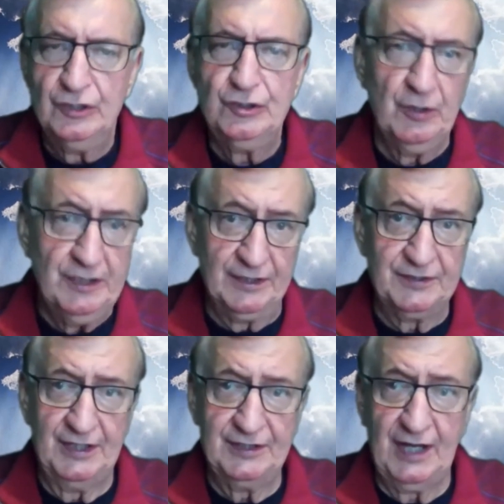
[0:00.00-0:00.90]
Join
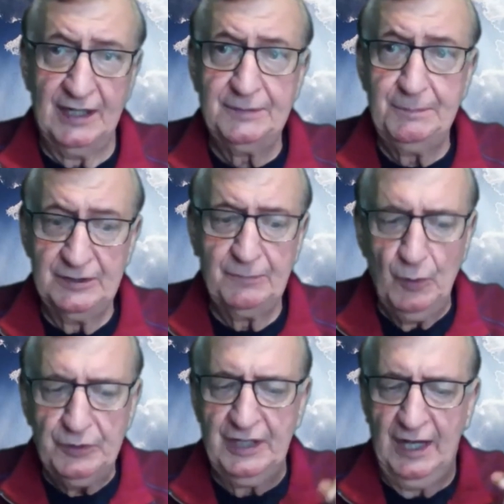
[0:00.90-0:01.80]
us as I spend
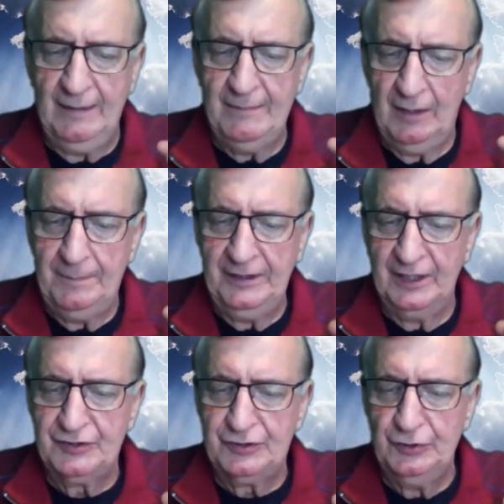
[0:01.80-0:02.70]
more time helping
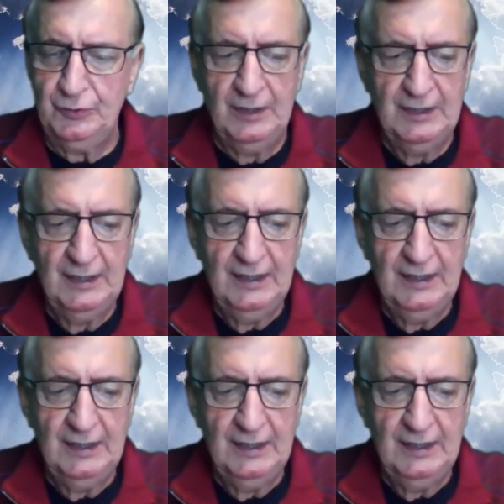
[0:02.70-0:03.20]
us to